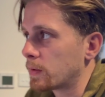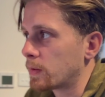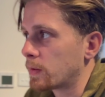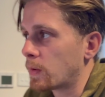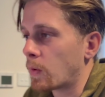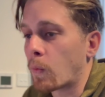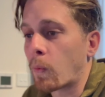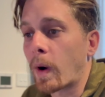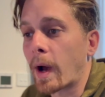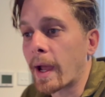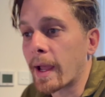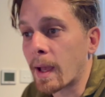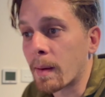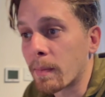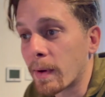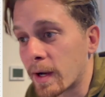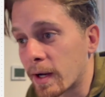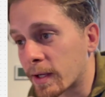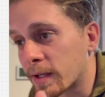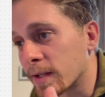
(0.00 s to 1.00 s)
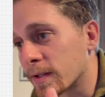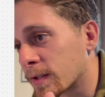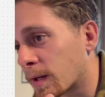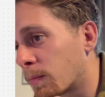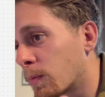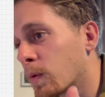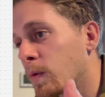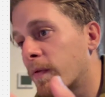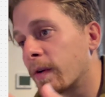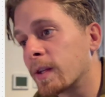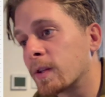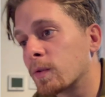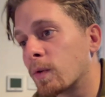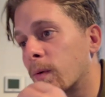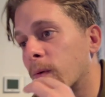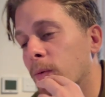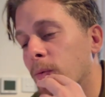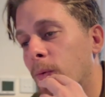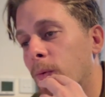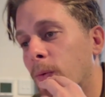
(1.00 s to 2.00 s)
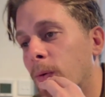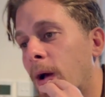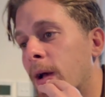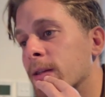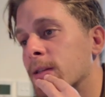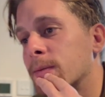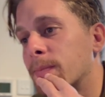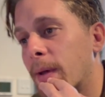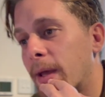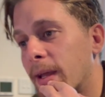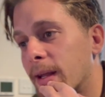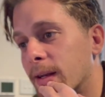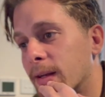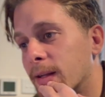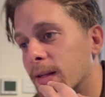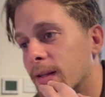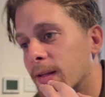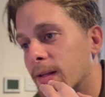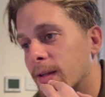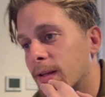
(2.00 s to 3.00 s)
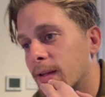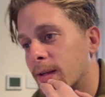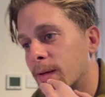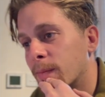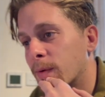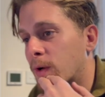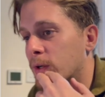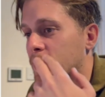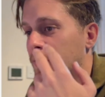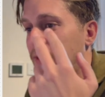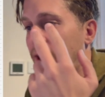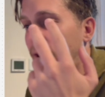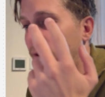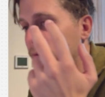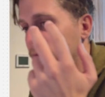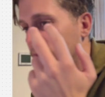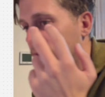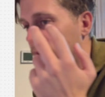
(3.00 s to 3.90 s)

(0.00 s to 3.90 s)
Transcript: Why Americans are moving to Spain because of the housing